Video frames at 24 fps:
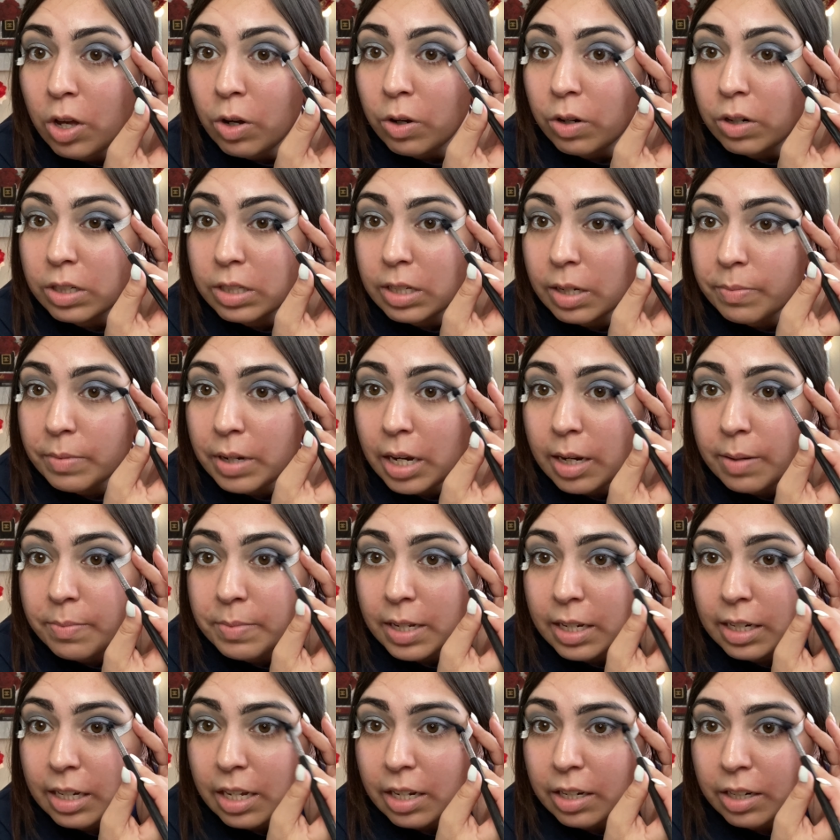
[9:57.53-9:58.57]
Or sometimes,
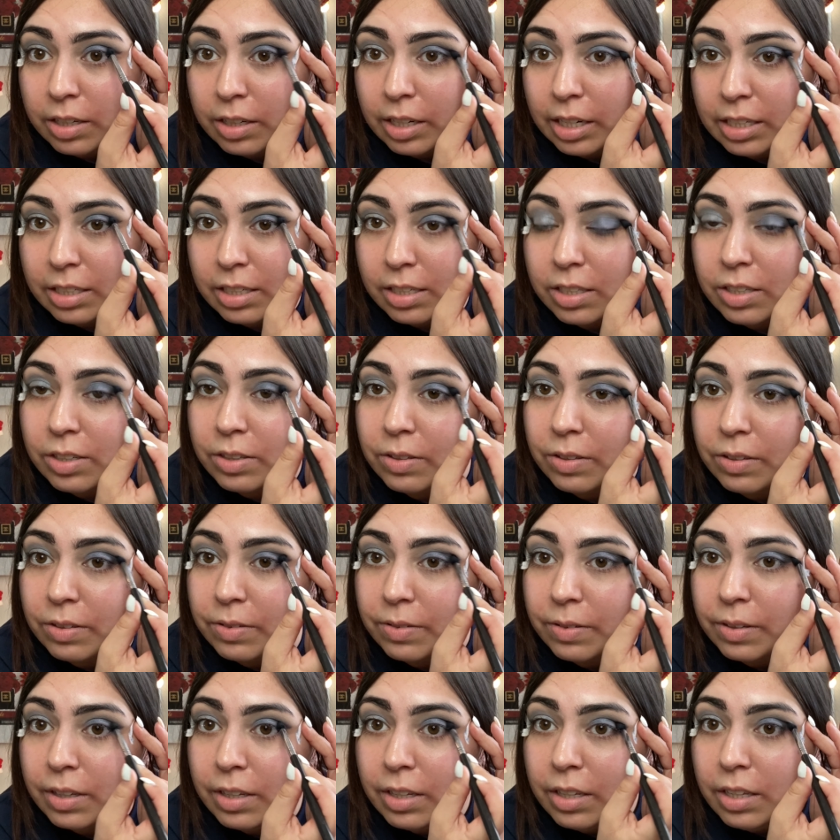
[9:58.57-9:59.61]
like, you know, I just
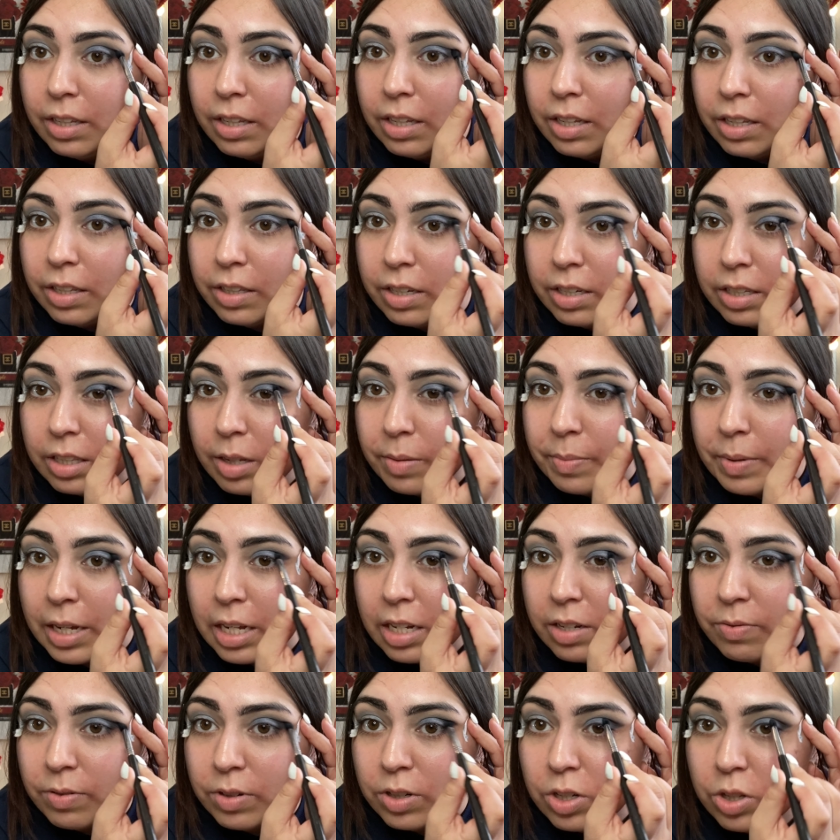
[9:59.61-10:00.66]
don't look the
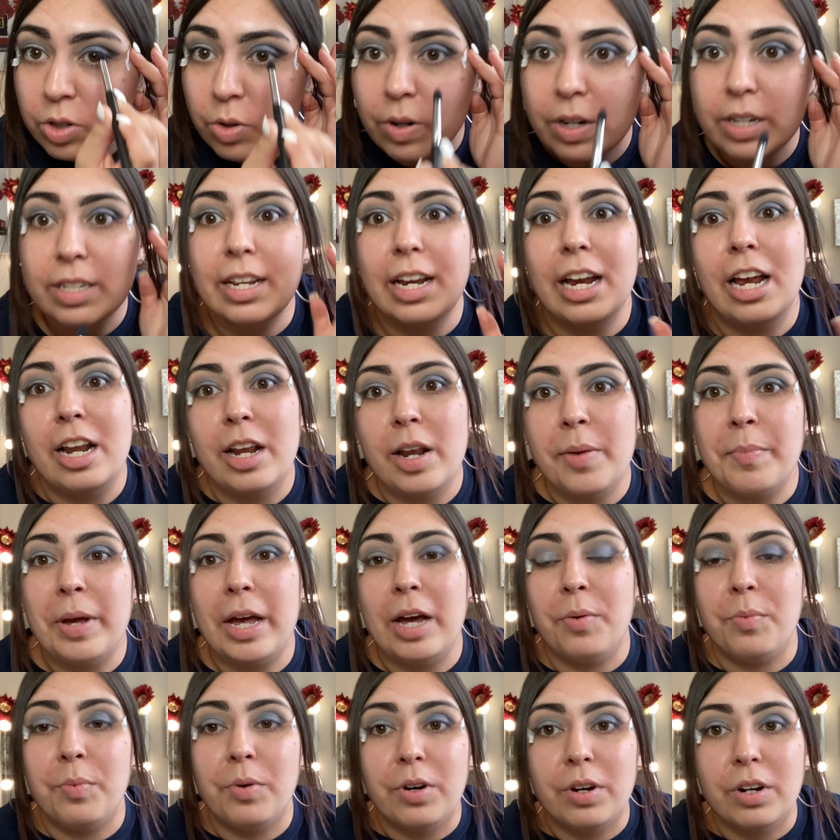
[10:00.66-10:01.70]
best for stories, and I'm
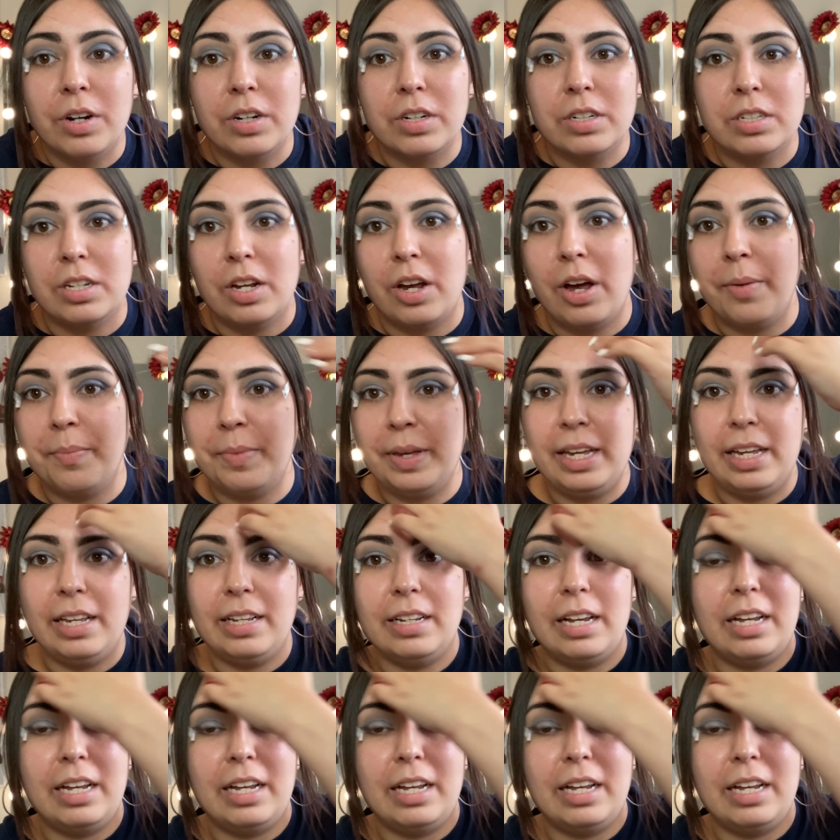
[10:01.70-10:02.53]
at work, so I mean,